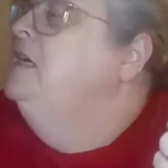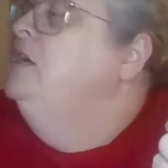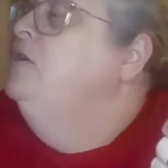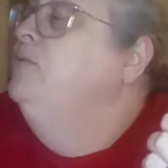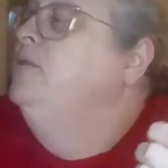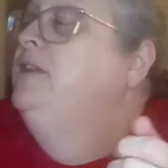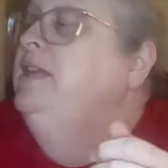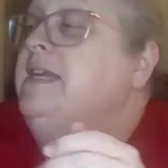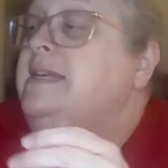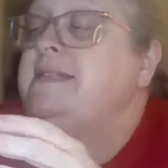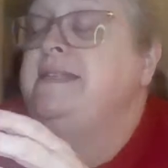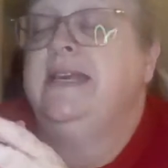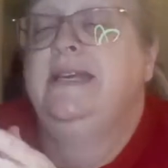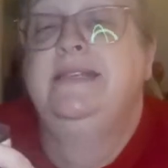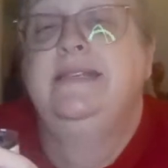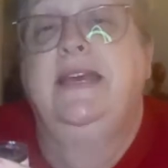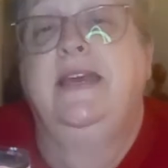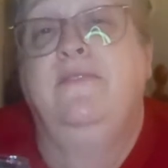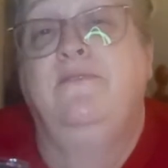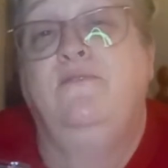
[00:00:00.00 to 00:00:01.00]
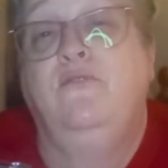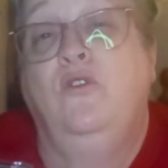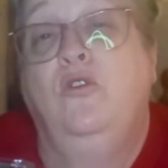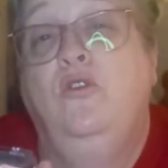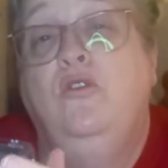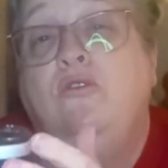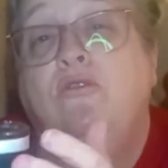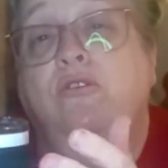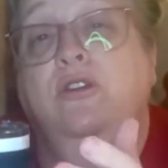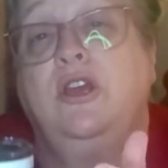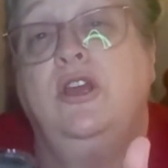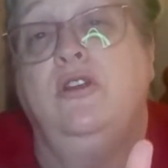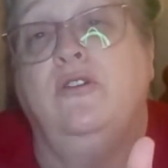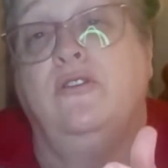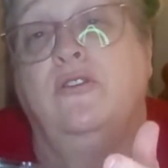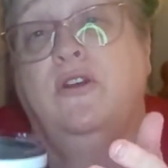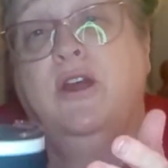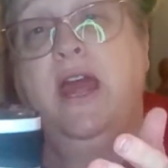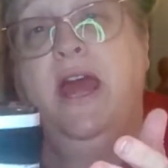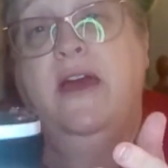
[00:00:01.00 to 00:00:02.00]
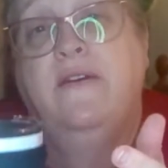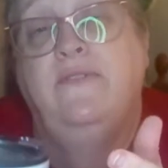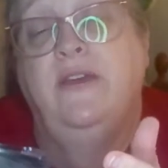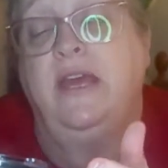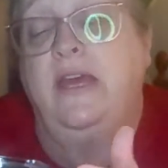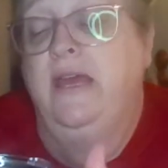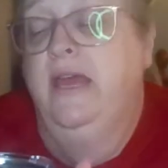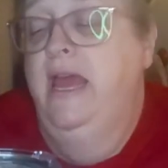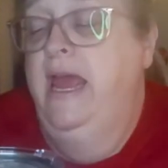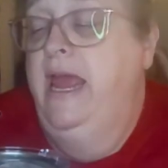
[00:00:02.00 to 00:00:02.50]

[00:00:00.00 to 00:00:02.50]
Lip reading: When these things get full, you know, they're heavy,